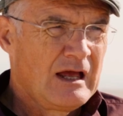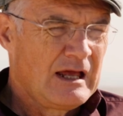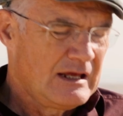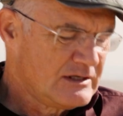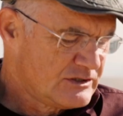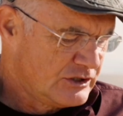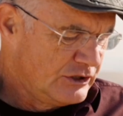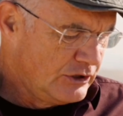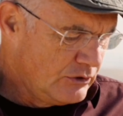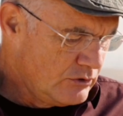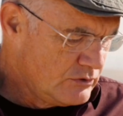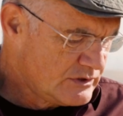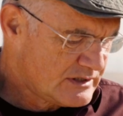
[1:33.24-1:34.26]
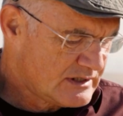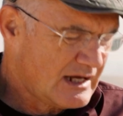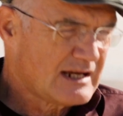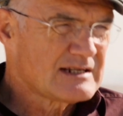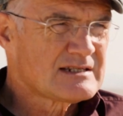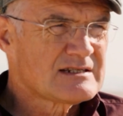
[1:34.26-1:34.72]
he's used
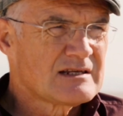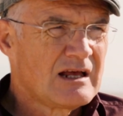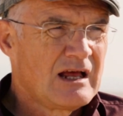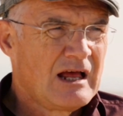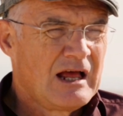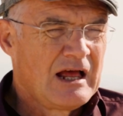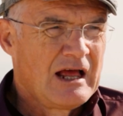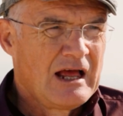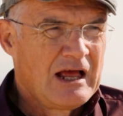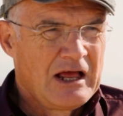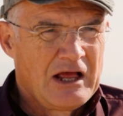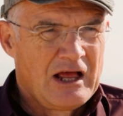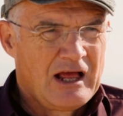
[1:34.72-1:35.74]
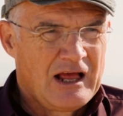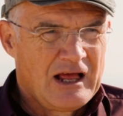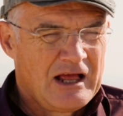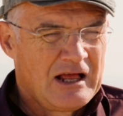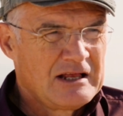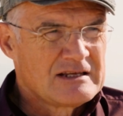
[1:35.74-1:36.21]
as
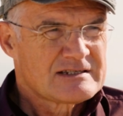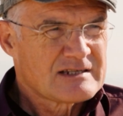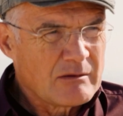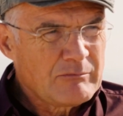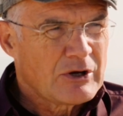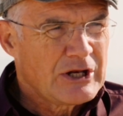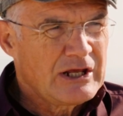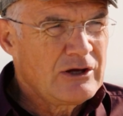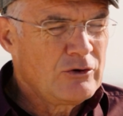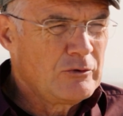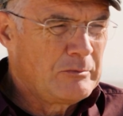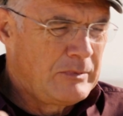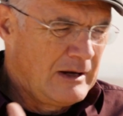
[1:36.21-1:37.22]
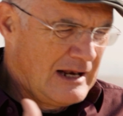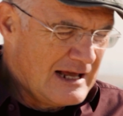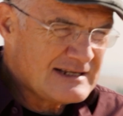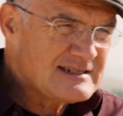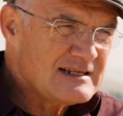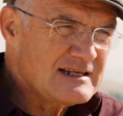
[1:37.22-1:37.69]
somebody who
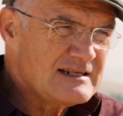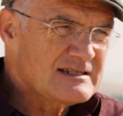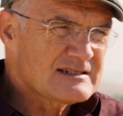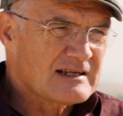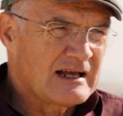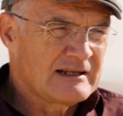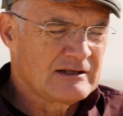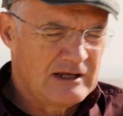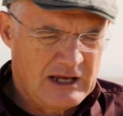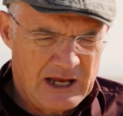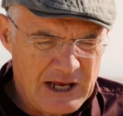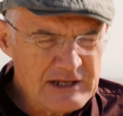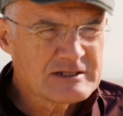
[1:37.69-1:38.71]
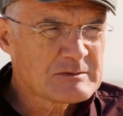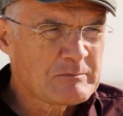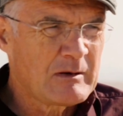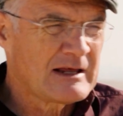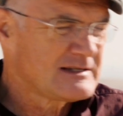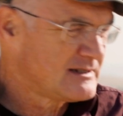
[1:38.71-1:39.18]
blesses, and his
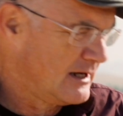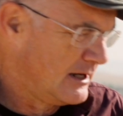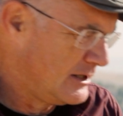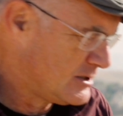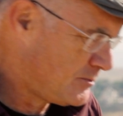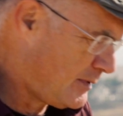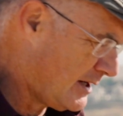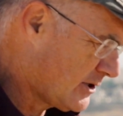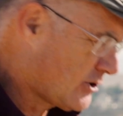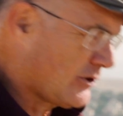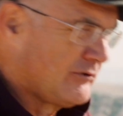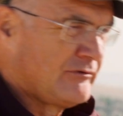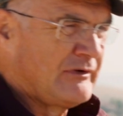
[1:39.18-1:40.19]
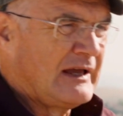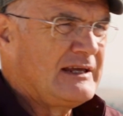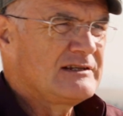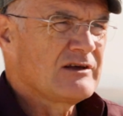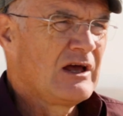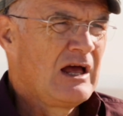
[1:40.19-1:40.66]
blessing is being
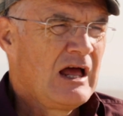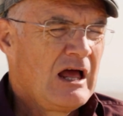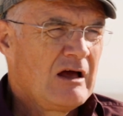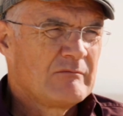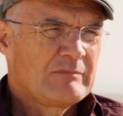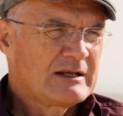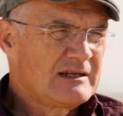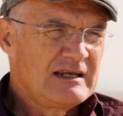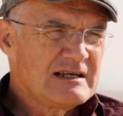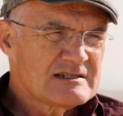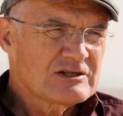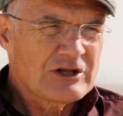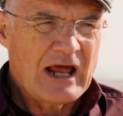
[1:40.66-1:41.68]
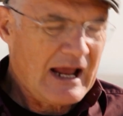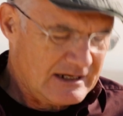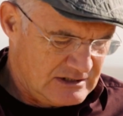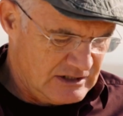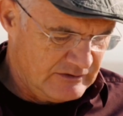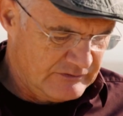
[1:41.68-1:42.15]
conveyed, but he is not
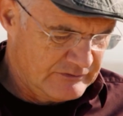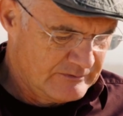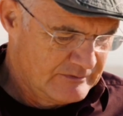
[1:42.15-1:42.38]
active.